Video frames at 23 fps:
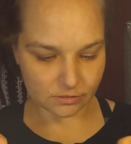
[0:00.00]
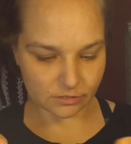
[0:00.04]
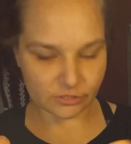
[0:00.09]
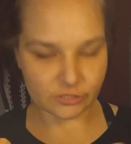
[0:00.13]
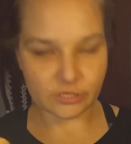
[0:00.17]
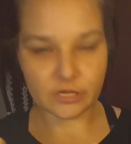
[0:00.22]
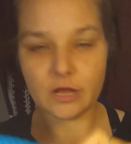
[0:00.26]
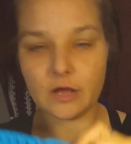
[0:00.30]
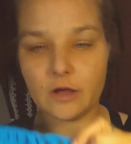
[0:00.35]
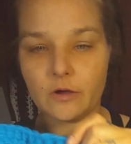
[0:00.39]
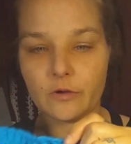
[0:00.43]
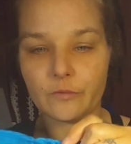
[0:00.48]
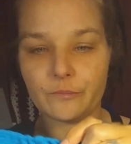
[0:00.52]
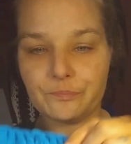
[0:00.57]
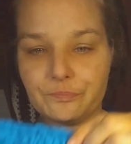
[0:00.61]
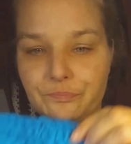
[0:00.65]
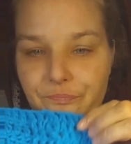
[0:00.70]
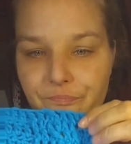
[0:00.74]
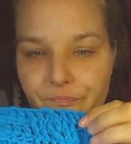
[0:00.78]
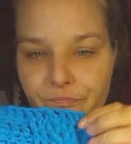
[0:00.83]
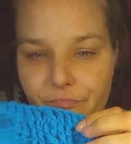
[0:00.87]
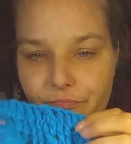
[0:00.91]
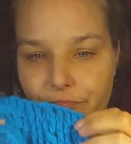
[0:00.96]
So
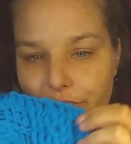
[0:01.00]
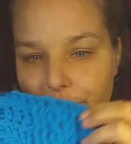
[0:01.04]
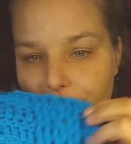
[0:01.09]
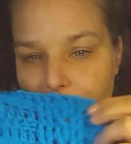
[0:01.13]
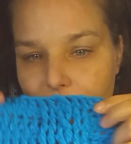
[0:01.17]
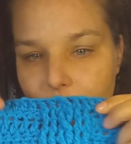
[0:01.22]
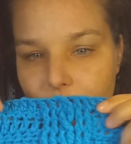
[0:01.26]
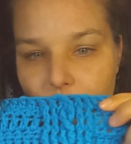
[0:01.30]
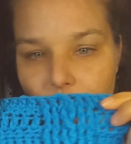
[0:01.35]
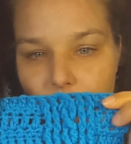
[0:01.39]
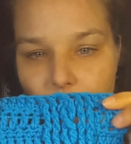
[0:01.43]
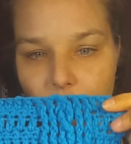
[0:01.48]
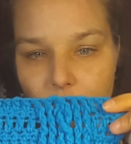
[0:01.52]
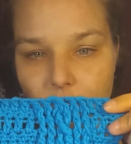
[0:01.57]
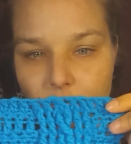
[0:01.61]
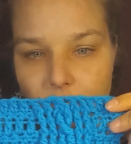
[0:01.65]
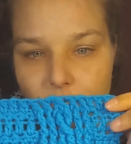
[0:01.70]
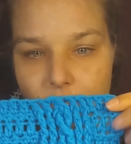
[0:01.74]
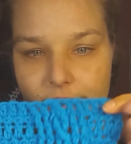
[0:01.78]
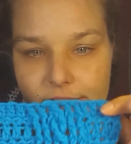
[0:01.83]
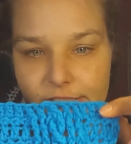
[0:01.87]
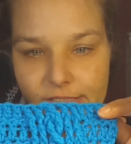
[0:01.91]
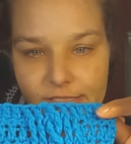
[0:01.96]

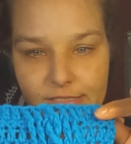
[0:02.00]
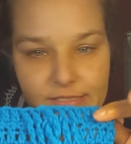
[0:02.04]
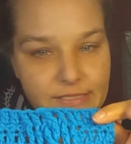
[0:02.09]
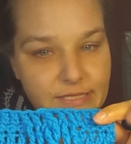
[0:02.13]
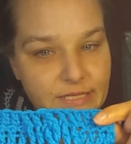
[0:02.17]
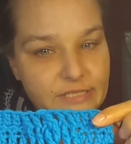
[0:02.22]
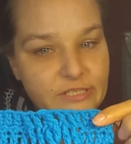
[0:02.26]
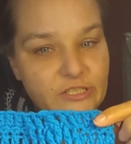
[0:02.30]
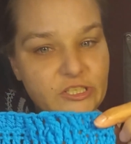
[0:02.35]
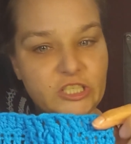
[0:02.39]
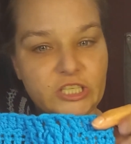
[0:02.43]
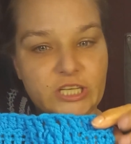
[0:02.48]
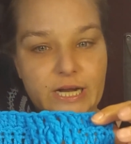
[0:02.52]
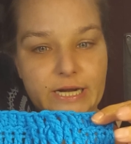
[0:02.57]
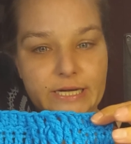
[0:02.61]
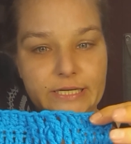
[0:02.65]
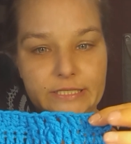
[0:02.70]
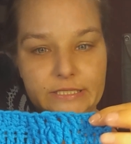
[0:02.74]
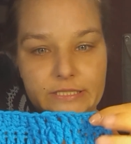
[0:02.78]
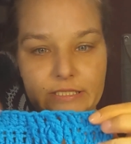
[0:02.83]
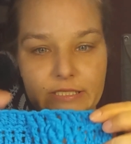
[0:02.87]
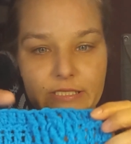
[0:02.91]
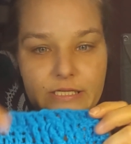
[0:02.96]
this is the
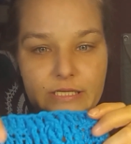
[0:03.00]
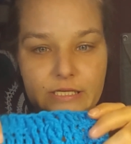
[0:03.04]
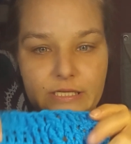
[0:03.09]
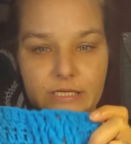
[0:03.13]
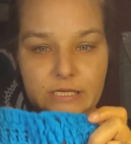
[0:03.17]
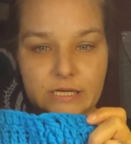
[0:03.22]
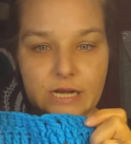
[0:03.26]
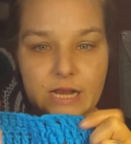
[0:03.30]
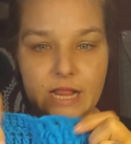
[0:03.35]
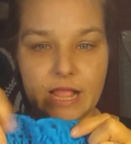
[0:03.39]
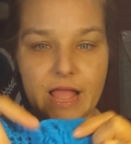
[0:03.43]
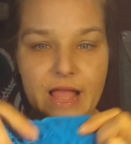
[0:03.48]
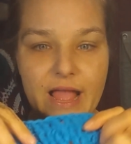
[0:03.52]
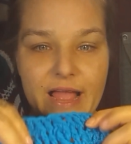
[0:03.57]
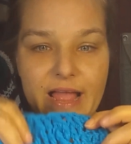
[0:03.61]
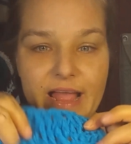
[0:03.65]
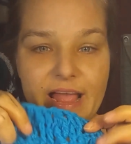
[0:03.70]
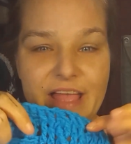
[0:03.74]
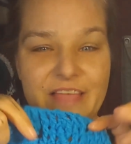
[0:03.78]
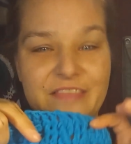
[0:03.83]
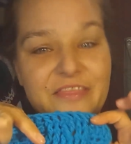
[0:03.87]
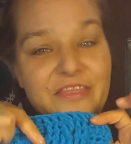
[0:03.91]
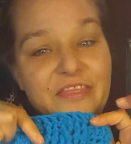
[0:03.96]
start.
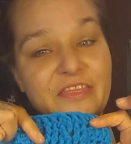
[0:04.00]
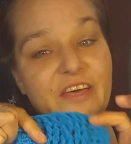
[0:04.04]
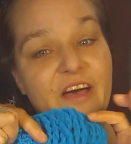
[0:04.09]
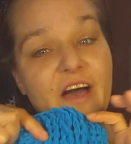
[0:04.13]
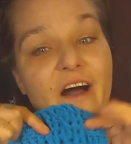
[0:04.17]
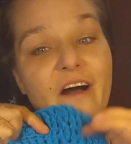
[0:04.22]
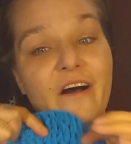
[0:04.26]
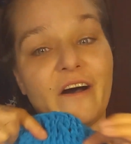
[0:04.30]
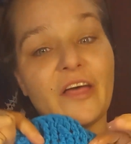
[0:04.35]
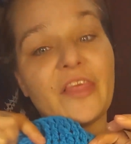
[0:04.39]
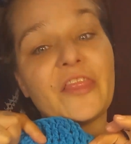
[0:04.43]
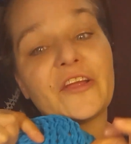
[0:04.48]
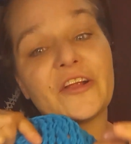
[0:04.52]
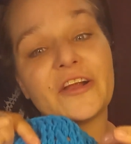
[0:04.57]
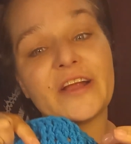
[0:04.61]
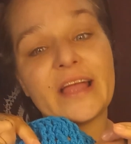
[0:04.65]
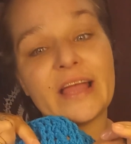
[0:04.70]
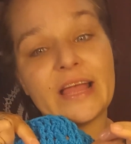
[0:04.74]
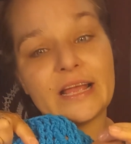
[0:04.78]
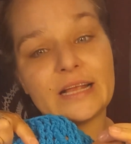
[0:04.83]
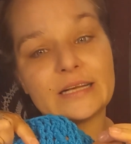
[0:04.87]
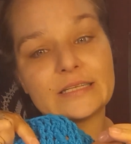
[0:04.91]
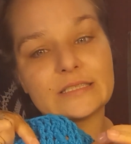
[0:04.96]
And the other
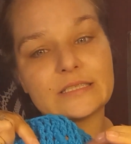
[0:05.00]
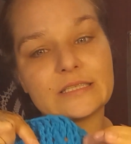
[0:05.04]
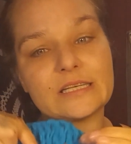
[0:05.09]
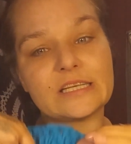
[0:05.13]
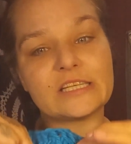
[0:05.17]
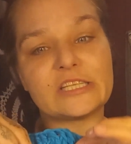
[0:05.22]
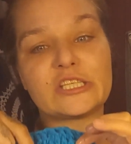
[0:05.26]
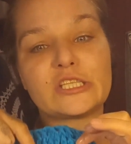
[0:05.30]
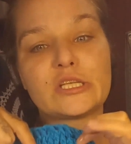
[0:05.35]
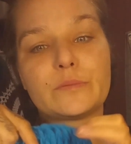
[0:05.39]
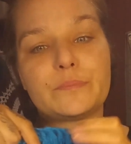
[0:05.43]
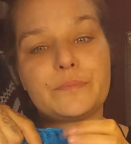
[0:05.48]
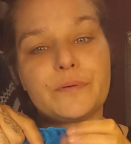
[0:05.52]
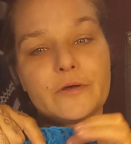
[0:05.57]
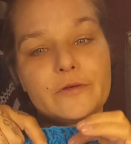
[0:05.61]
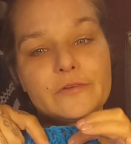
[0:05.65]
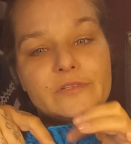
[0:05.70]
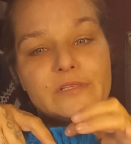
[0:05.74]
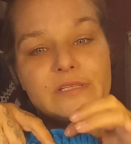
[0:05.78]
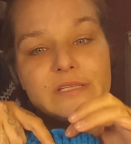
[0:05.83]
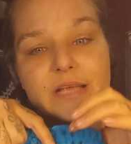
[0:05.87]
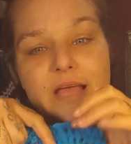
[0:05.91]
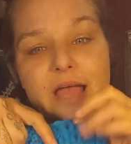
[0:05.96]
end is
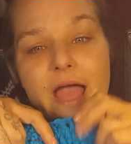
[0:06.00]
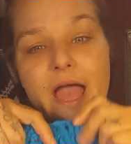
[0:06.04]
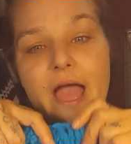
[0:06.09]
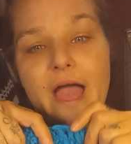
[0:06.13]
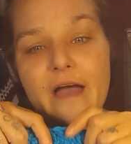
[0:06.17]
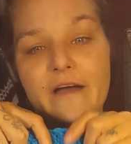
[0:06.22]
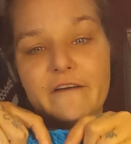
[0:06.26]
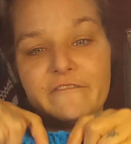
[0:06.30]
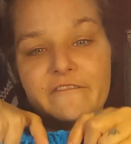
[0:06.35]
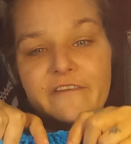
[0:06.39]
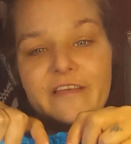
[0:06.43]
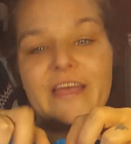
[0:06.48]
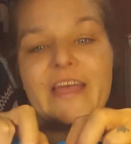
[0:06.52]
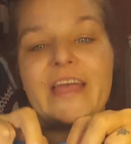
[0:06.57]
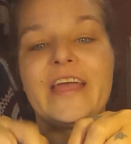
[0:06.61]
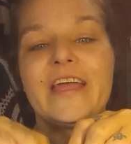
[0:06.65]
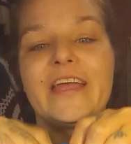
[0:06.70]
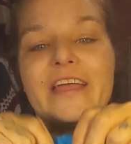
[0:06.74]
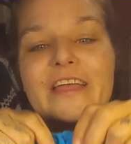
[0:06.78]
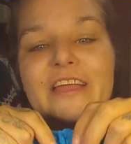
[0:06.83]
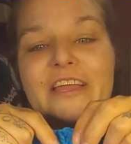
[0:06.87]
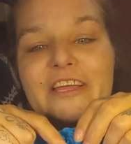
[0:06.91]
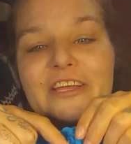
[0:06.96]
supposed to have
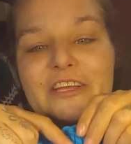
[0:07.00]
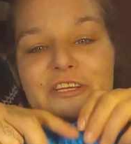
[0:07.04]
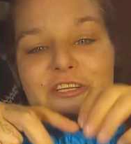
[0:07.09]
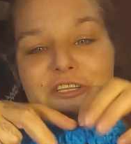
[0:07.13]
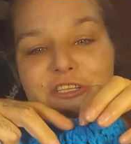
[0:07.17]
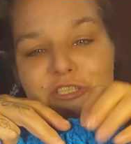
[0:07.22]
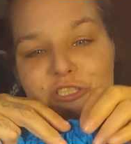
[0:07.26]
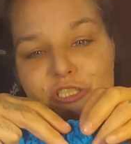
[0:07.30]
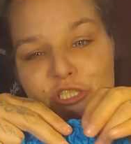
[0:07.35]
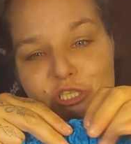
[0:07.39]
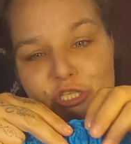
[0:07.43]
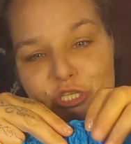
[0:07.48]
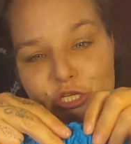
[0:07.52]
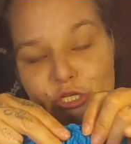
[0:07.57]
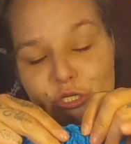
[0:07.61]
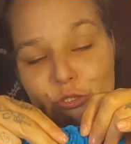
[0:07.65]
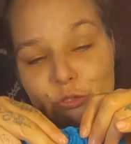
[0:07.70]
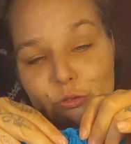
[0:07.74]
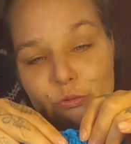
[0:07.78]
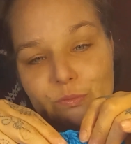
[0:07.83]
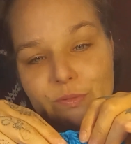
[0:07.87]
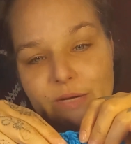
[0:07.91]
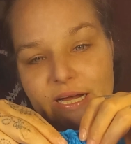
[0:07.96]

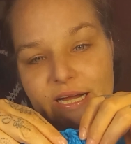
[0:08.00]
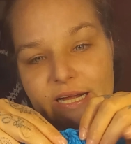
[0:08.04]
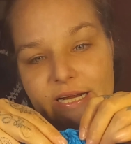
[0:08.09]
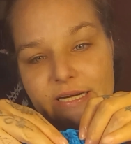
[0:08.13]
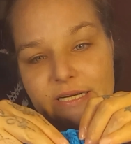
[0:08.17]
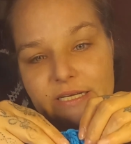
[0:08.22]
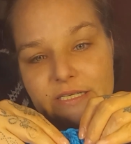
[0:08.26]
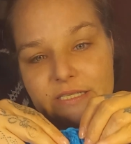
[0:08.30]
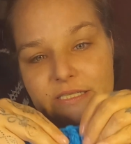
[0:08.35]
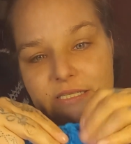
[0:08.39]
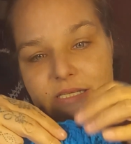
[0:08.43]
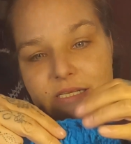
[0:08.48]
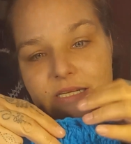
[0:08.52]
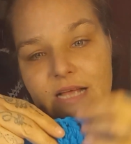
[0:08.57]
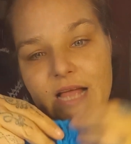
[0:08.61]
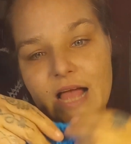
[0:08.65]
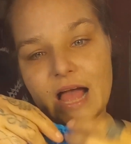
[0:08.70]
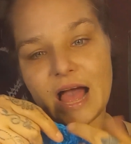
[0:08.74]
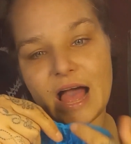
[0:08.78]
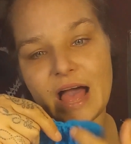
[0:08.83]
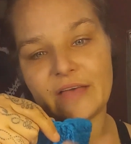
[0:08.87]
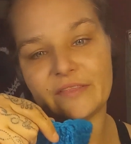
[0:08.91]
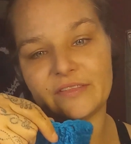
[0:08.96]
2 bars
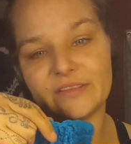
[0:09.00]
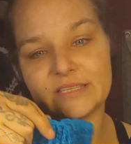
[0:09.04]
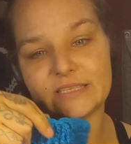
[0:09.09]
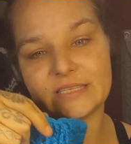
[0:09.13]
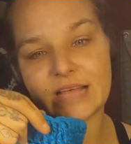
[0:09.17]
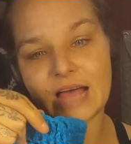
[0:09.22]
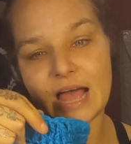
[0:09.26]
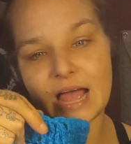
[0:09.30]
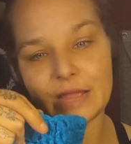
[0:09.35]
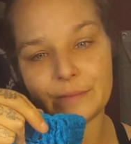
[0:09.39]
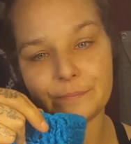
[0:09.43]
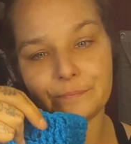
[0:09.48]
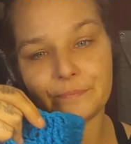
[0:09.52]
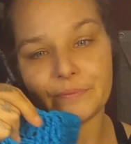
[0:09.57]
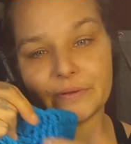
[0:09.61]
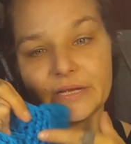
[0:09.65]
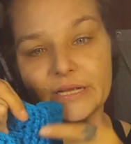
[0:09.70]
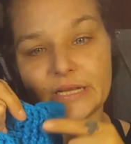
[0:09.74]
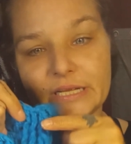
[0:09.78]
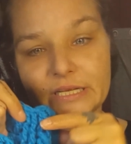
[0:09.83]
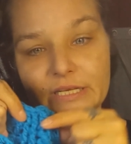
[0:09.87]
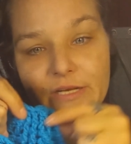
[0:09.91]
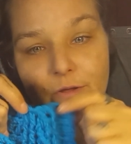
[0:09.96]
on the side,
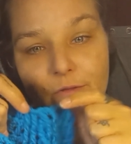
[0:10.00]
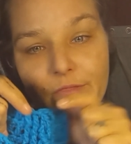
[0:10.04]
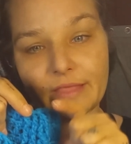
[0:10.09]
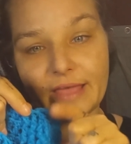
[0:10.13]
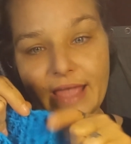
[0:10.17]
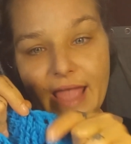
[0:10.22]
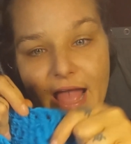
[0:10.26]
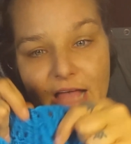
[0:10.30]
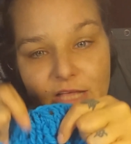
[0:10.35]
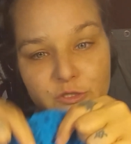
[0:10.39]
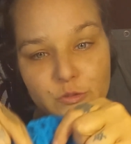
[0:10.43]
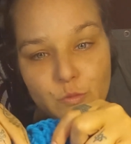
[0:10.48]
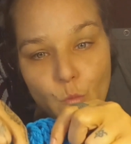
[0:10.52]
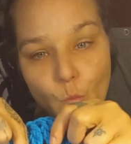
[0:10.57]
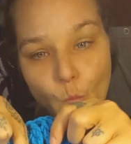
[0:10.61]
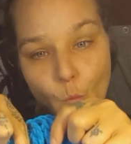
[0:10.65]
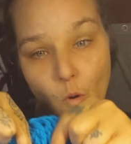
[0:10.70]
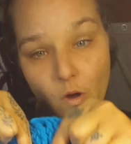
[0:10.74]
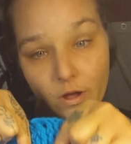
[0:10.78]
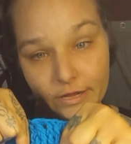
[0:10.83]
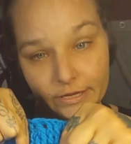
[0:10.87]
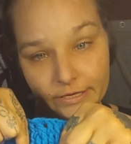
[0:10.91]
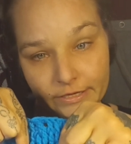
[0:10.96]
but it only has
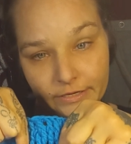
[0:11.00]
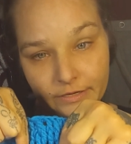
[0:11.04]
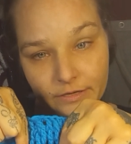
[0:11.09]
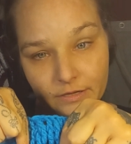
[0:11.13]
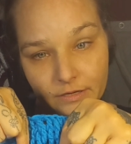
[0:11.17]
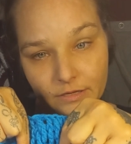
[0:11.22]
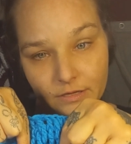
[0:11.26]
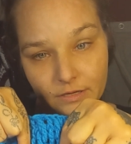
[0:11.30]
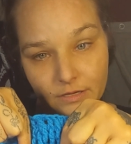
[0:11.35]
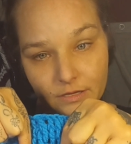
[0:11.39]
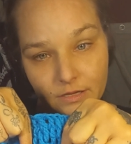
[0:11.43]
1.